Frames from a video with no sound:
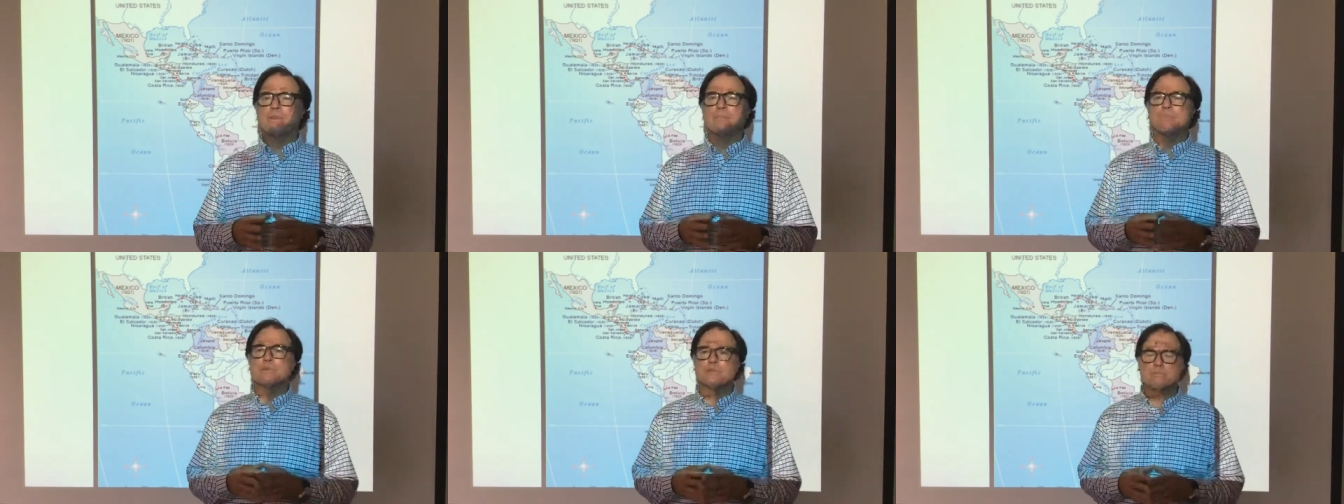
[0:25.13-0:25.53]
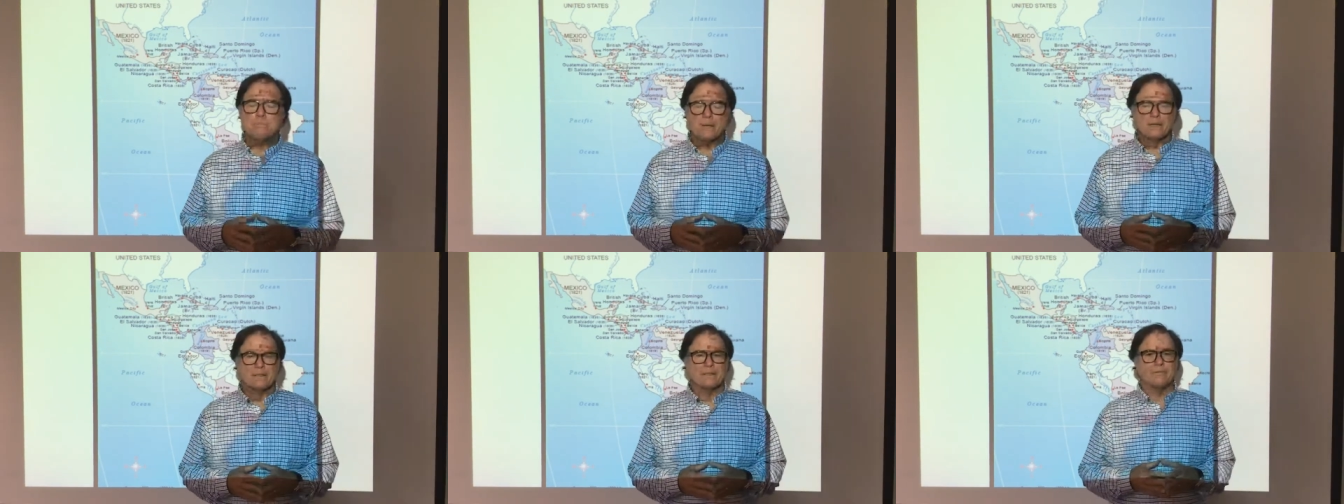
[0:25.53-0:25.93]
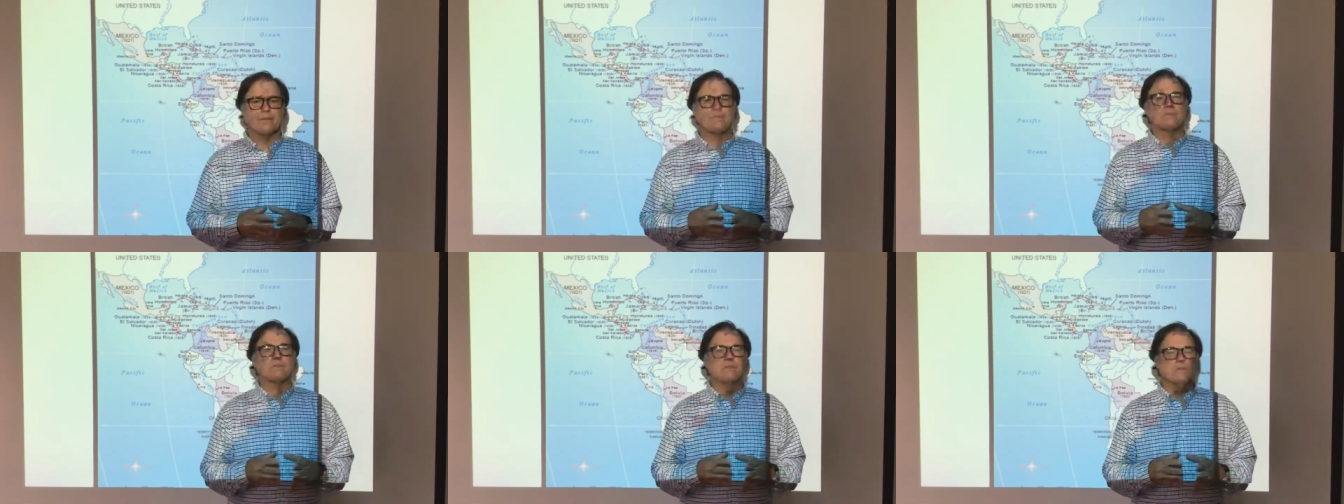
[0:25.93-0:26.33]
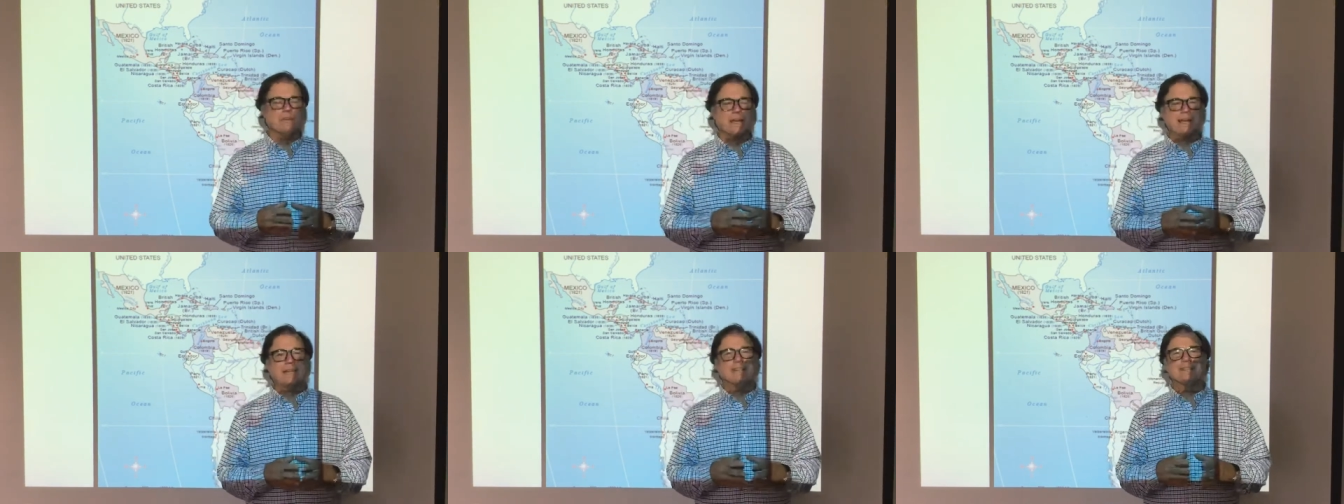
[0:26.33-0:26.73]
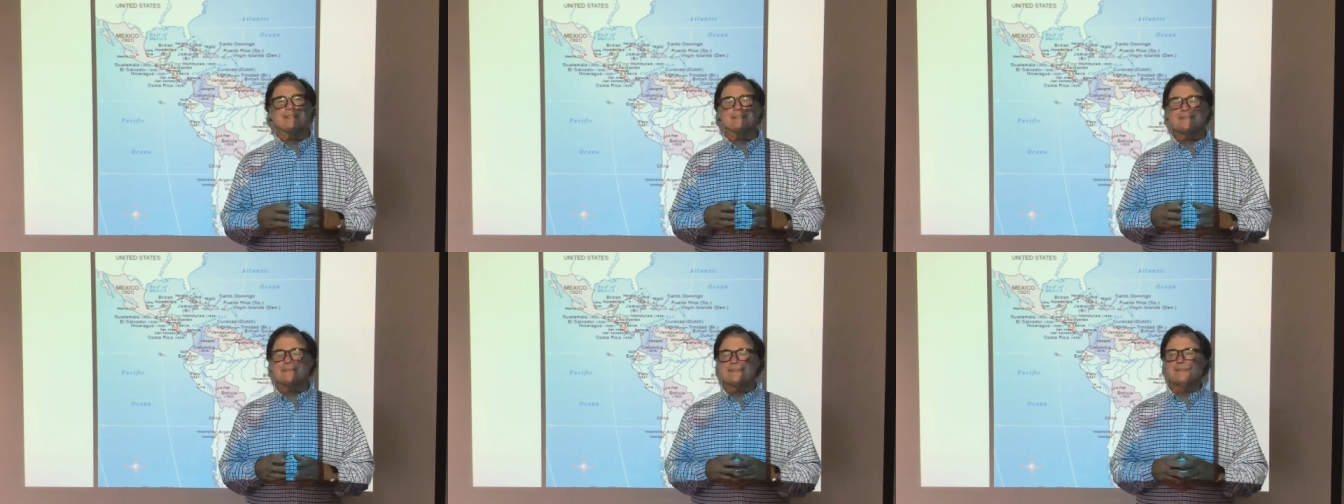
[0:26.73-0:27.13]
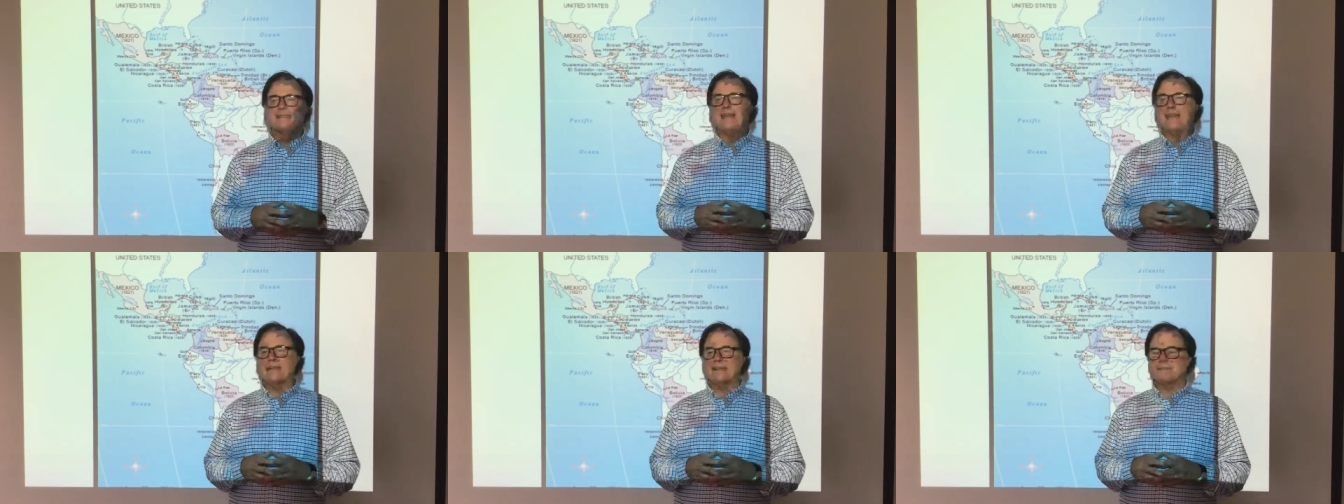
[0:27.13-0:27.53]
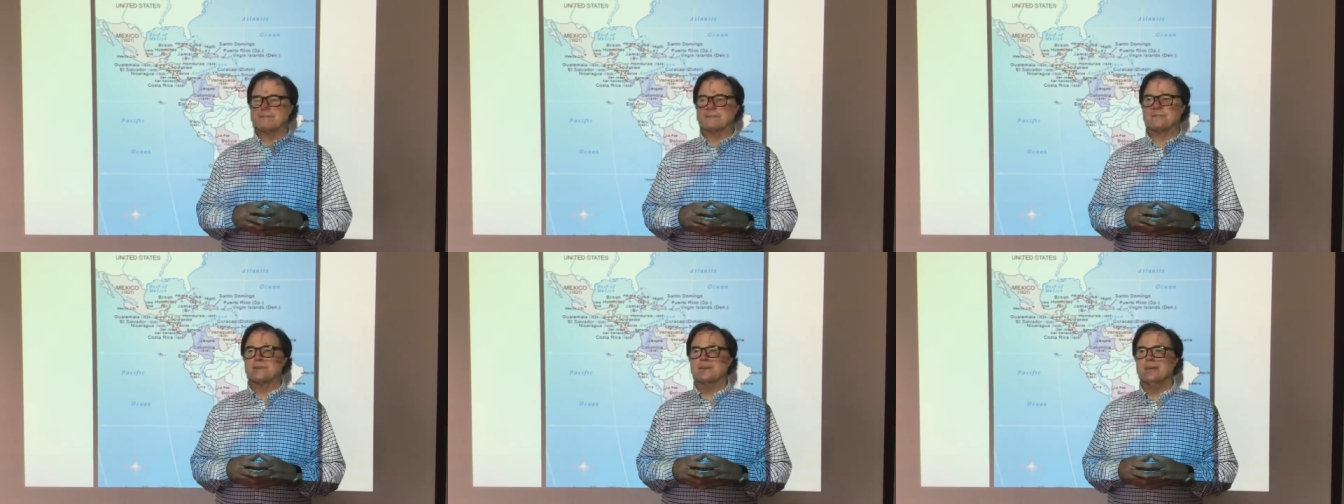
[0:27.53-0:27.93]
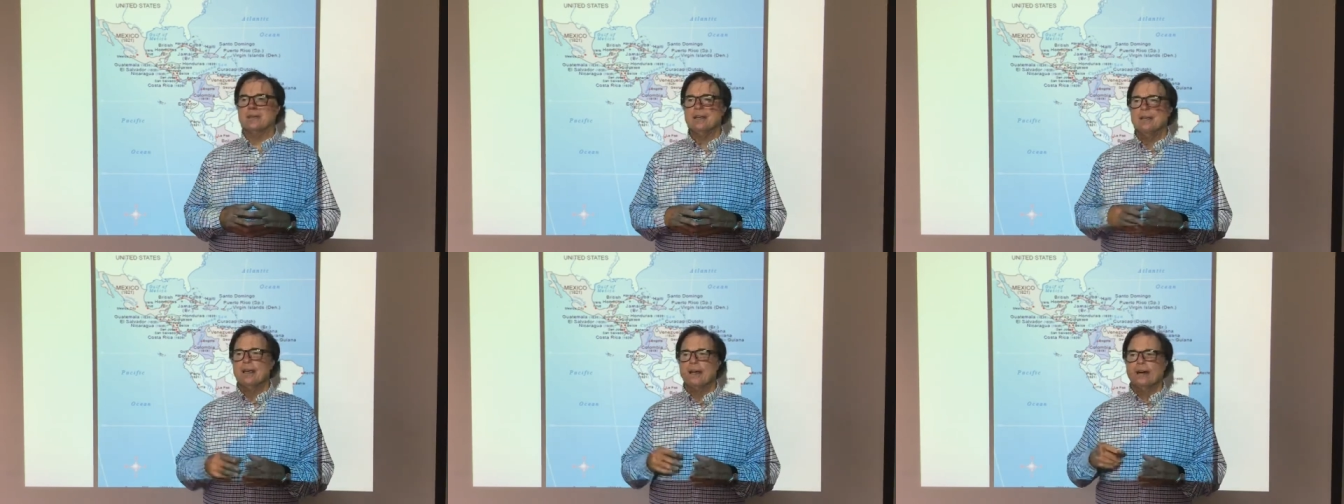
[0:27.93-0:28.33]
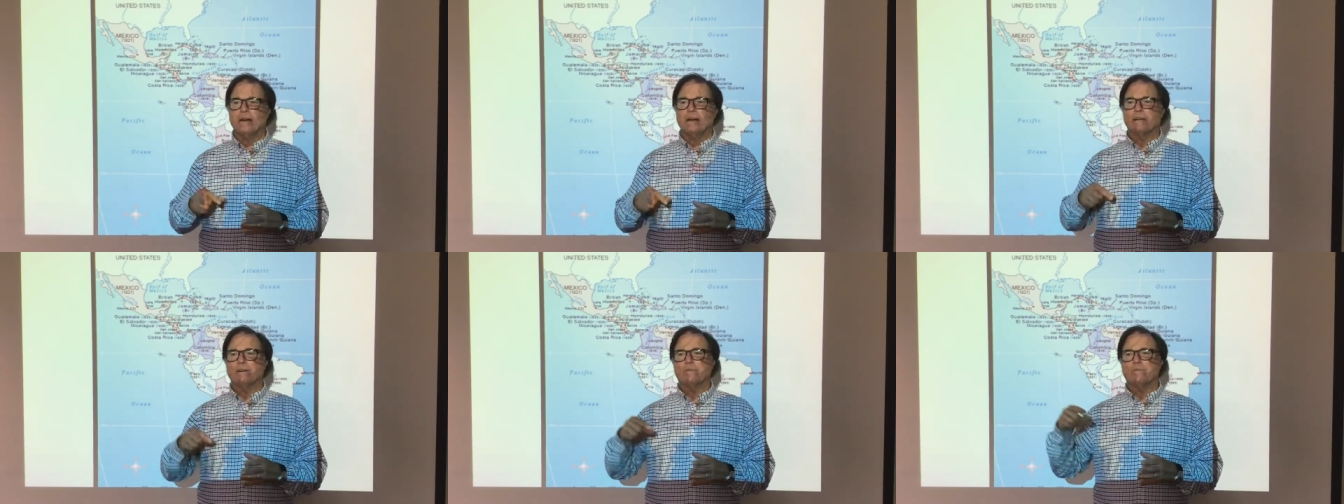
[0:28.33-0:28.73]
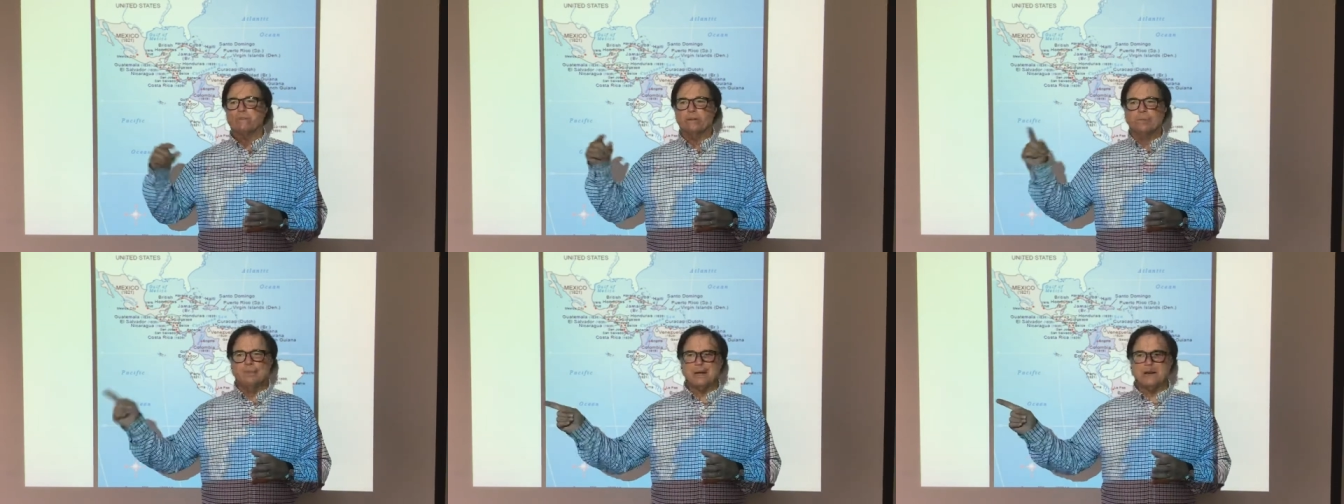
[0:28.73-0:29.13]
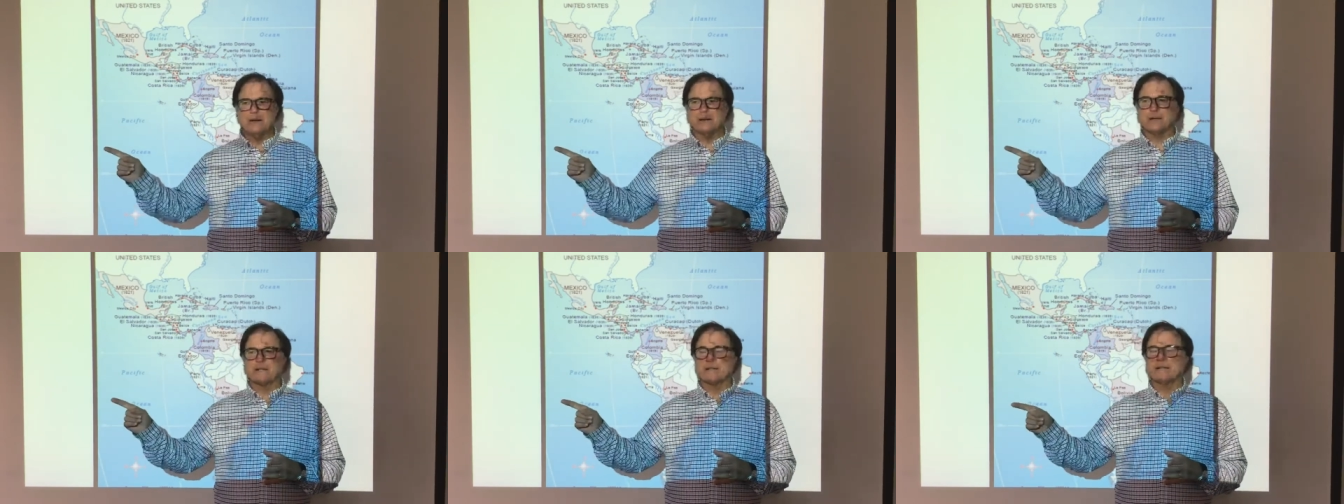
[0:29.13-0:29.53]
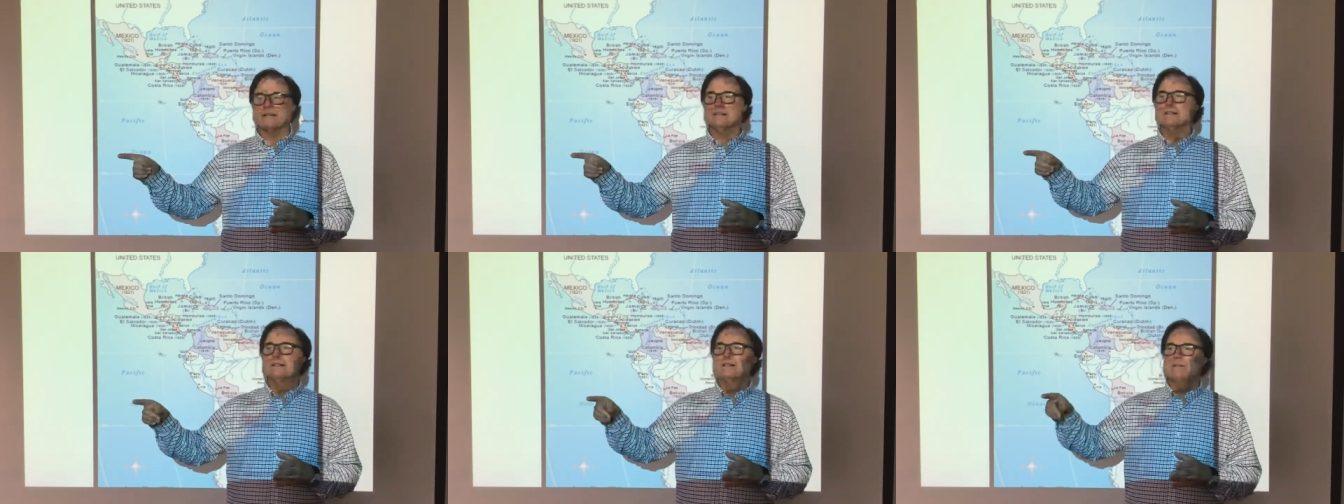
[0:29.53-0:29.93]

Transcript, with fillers: the perspective of the United States of America,